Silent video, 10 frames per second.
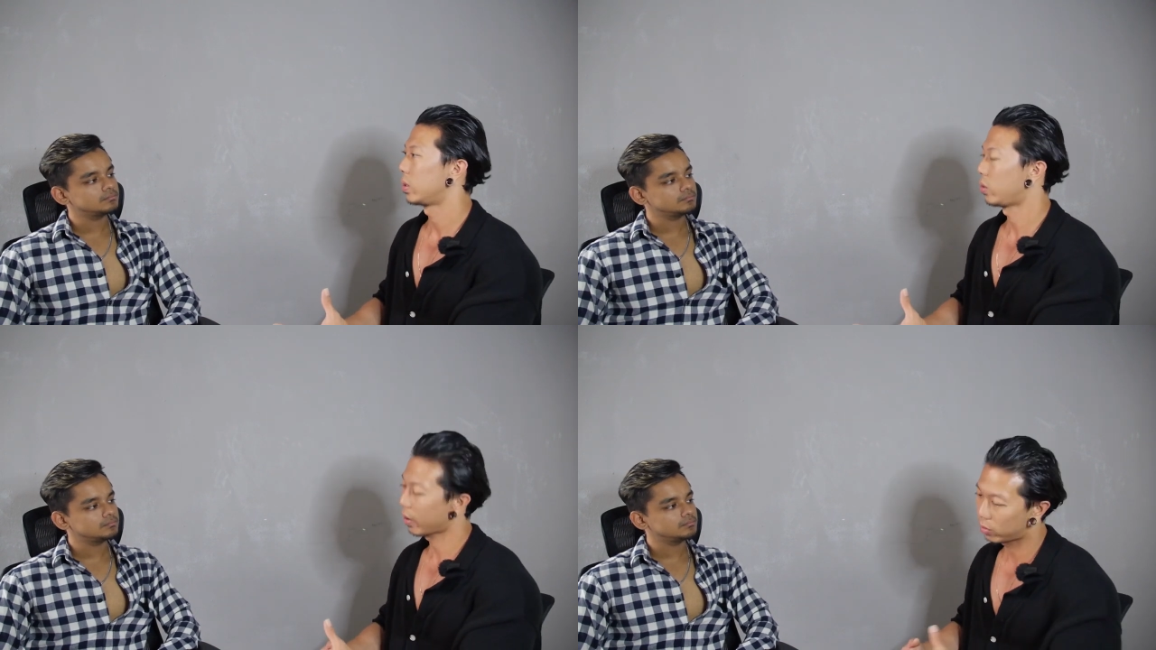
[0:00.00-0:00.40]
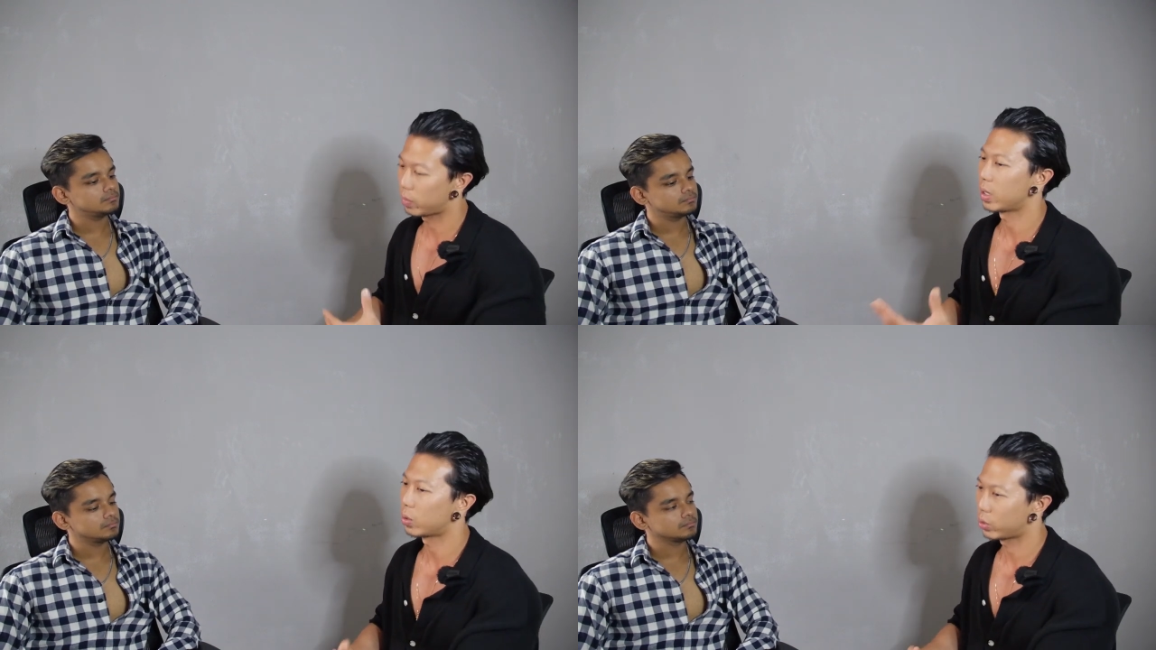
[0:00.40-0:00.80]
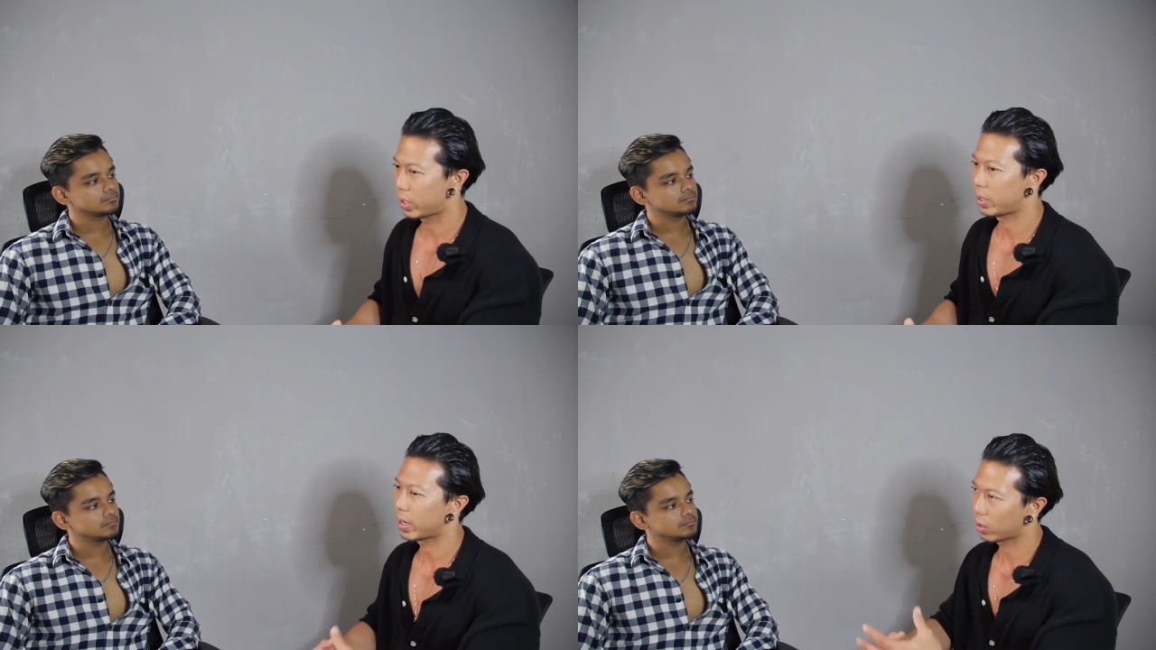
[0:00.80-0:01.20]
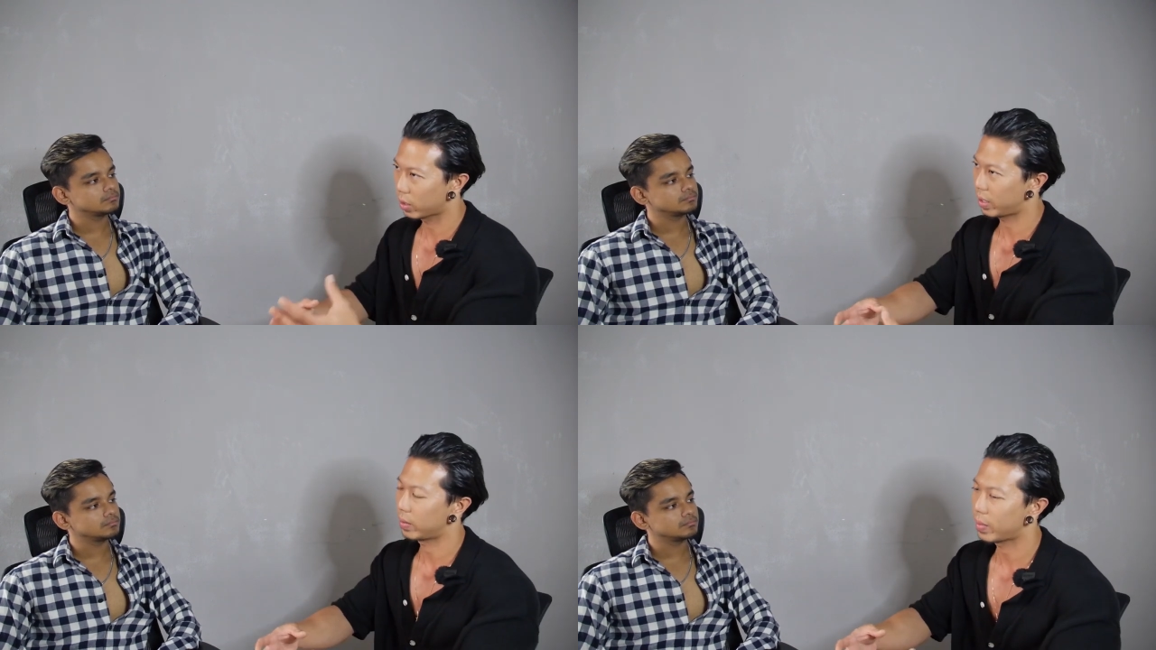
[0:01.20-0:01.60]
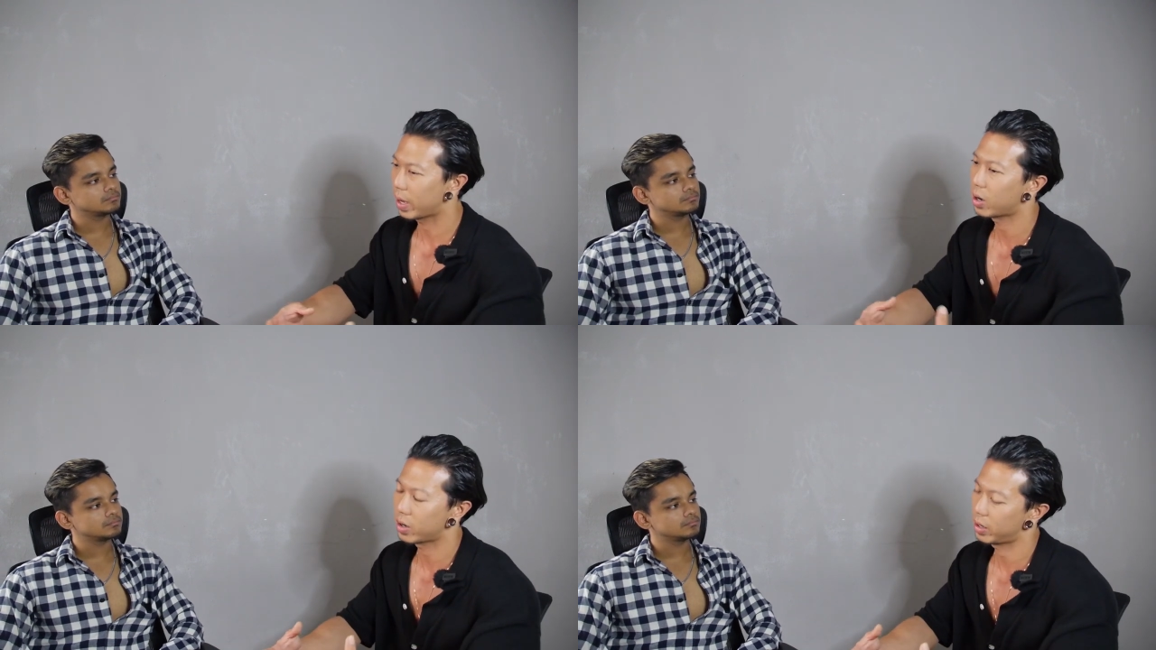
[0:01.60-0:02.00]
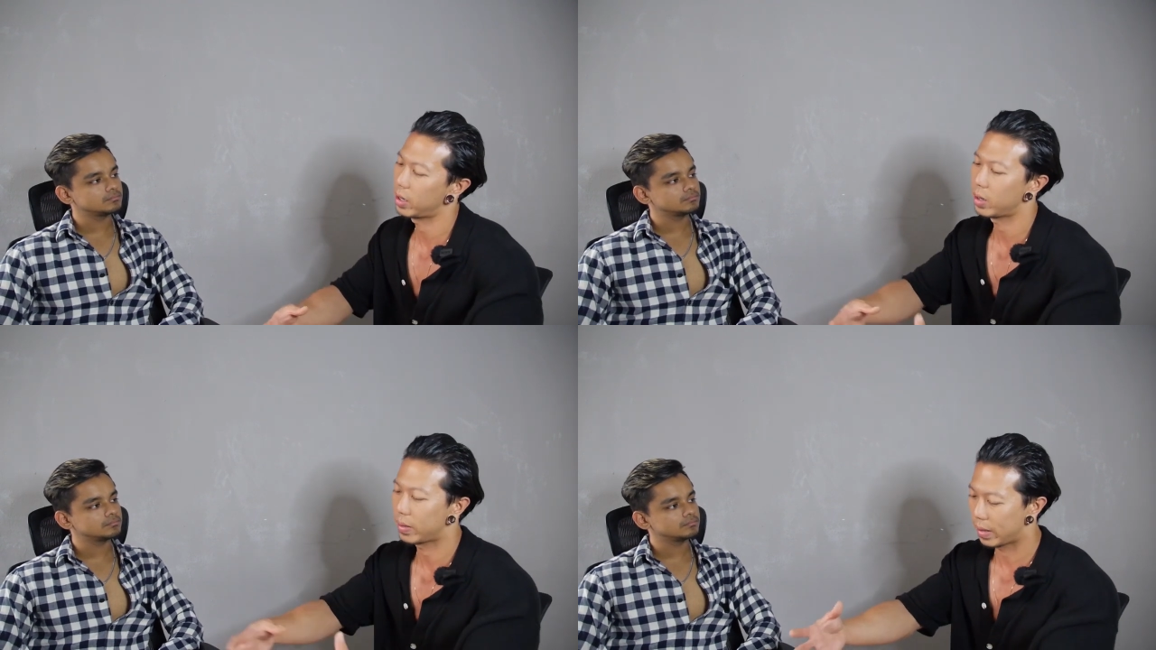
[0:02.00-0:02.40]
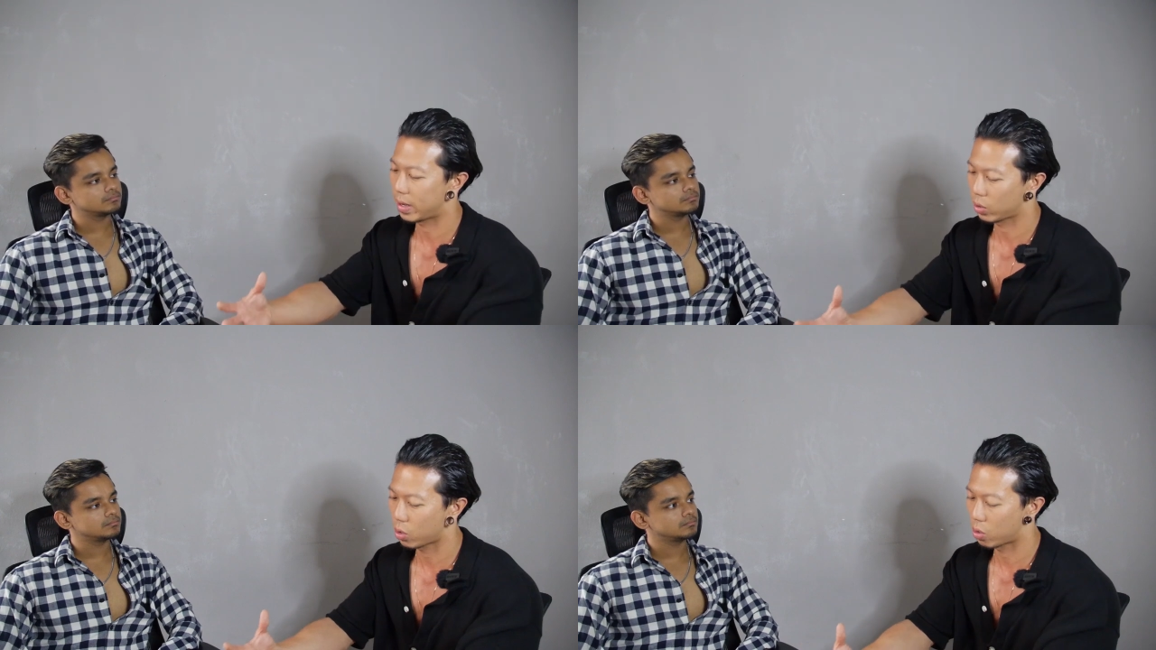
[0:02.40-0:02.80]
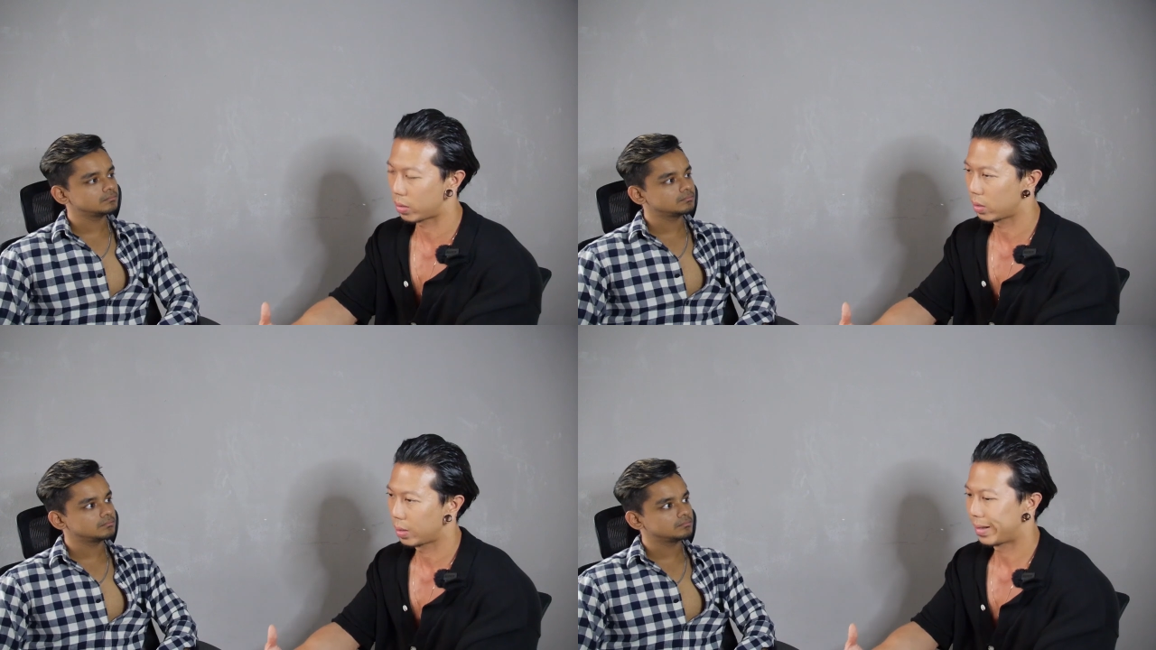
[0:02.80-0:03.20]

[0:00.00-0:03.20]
Speaker 1: You have to be a good trainer at heart, at the core.